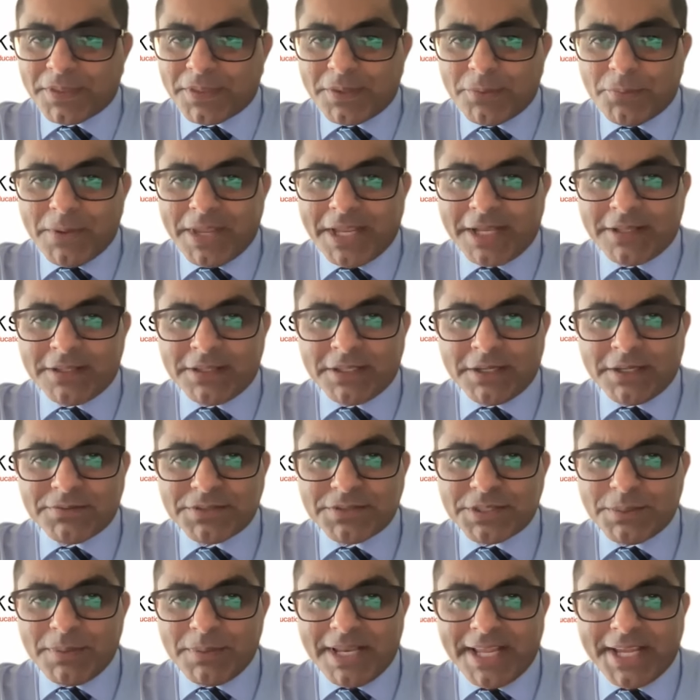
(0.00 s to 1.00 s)
the vagal
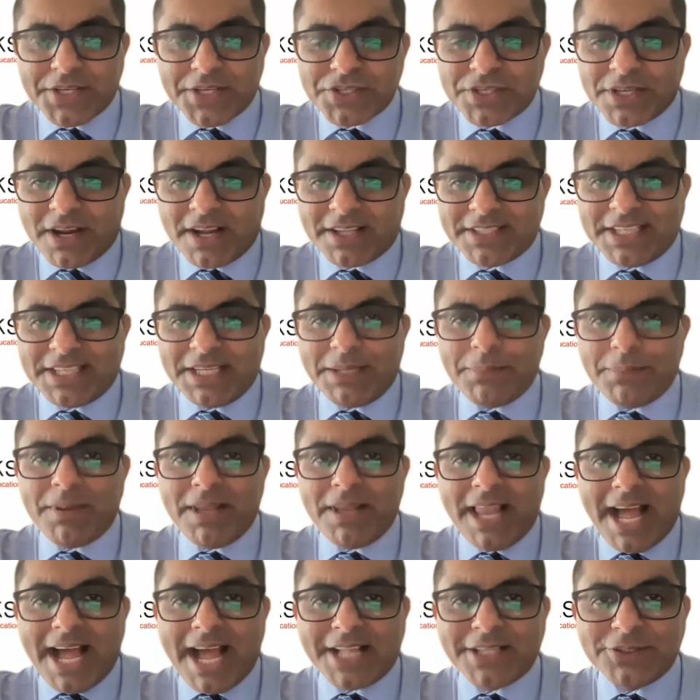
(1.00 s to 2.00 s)
nerve stimulation? Are there any
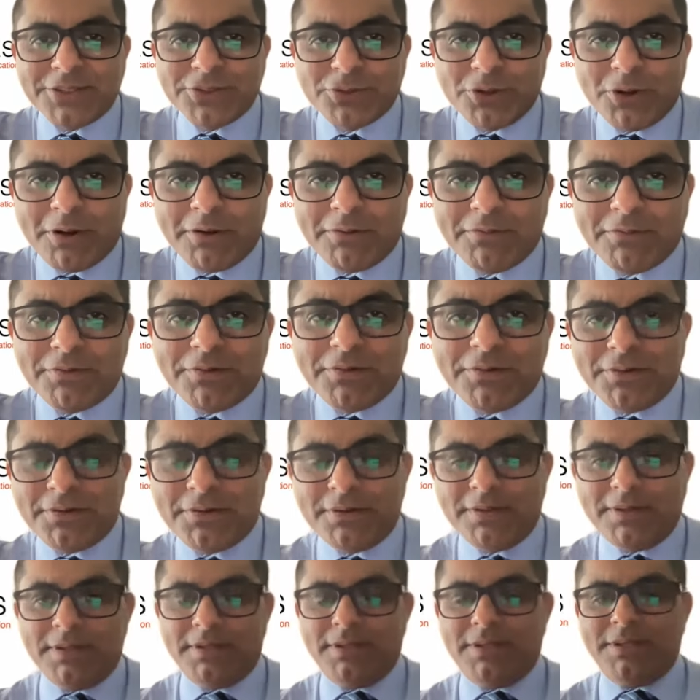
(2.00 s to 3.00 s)
plans of
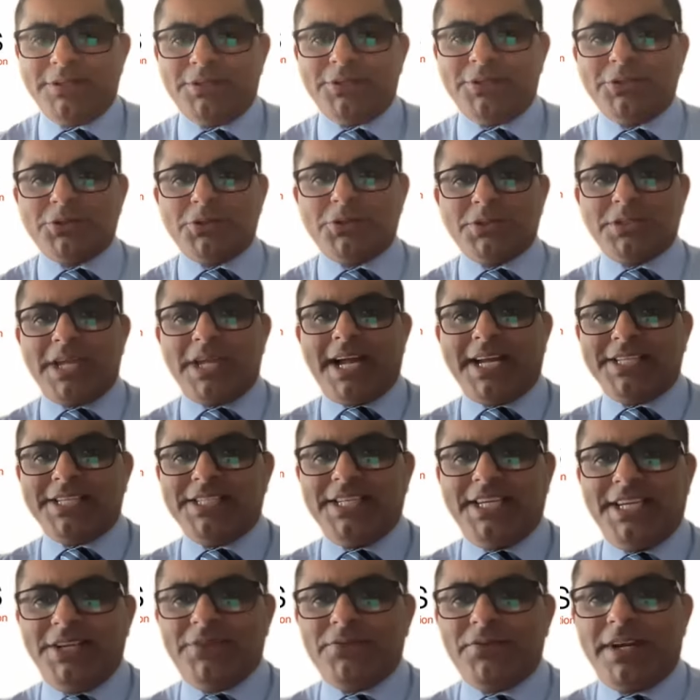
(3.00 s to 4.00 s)
the
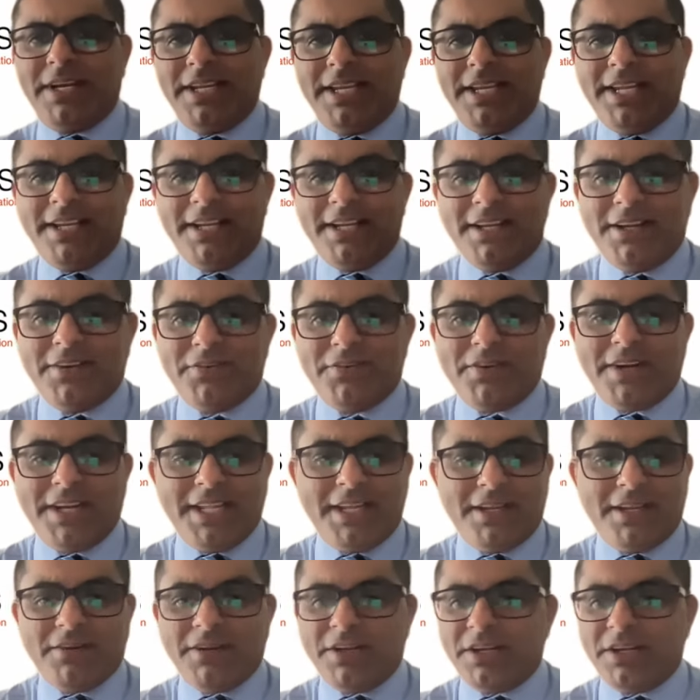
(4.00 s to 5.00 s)
society running
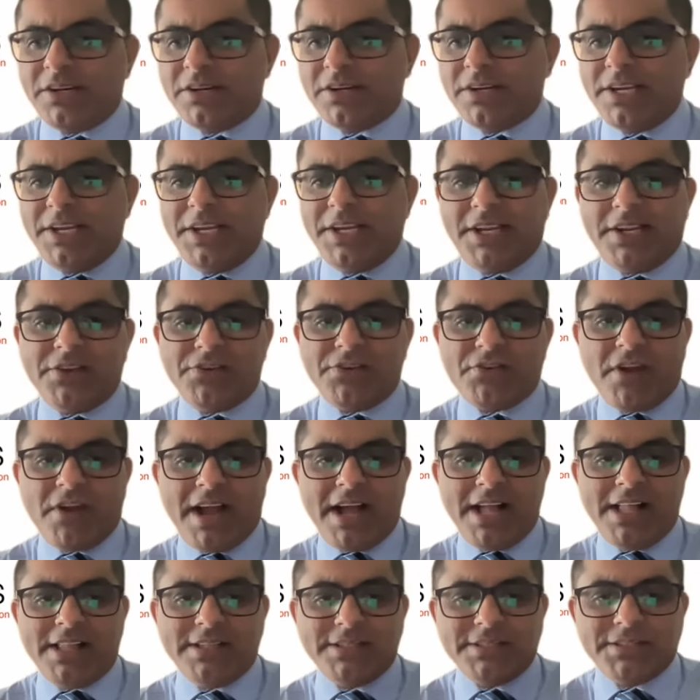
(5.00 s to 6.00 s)
running clinical
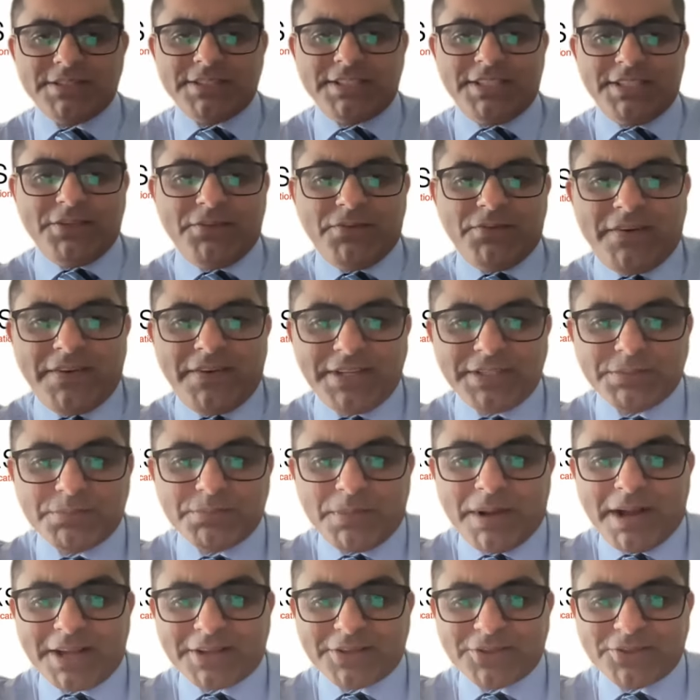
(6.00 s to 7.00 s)
trials in the various
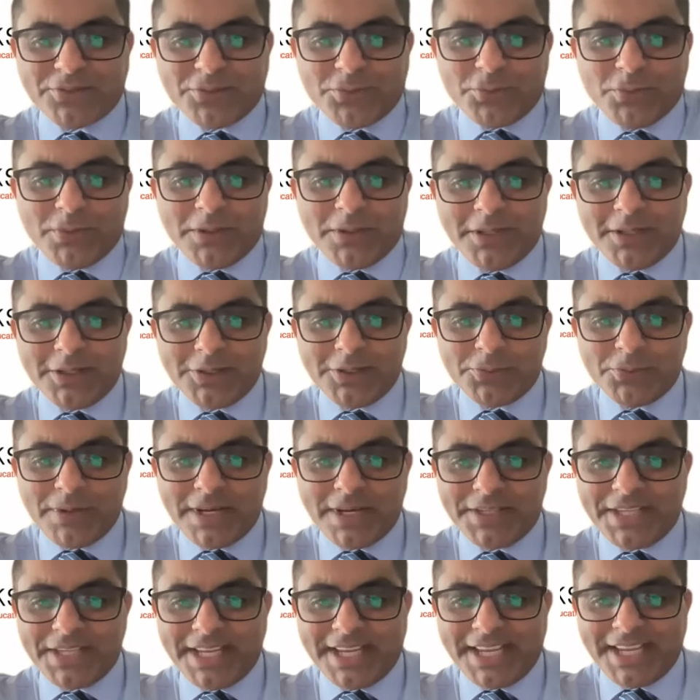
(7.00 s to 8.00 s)
parts of the world
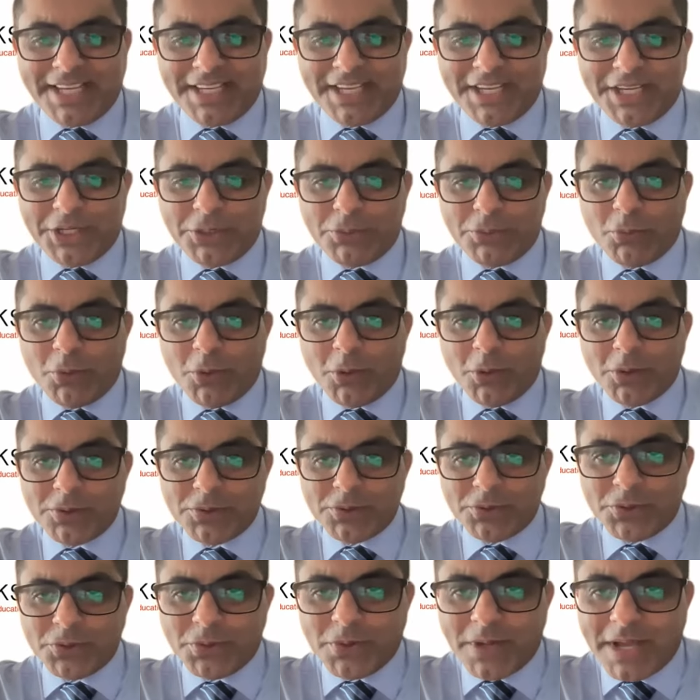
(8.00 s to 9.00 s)
where they can get
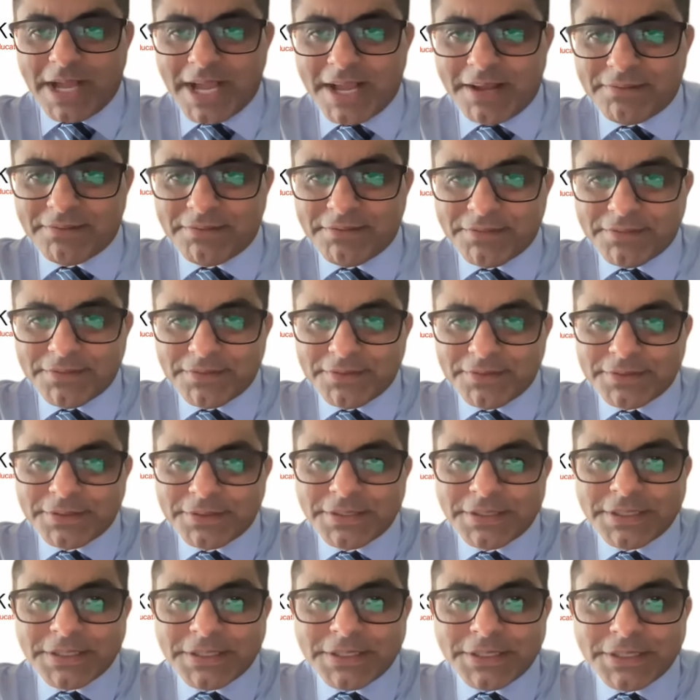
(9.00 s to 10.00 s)
involved? Do you have
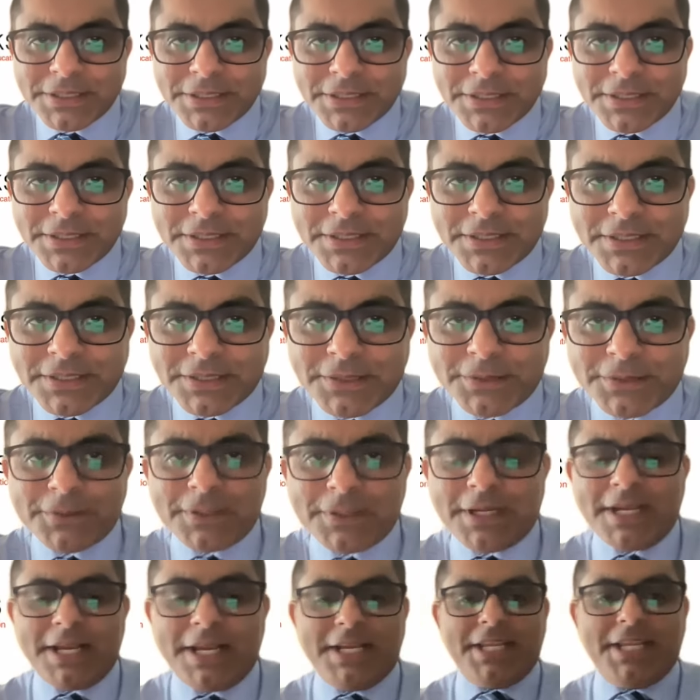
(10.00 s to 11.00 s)

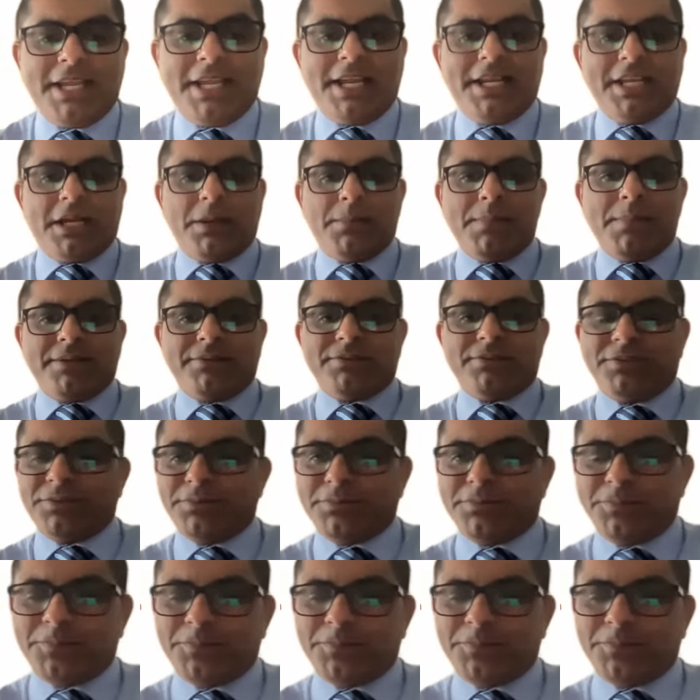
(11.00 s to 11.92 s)
any any comments? Yeah, so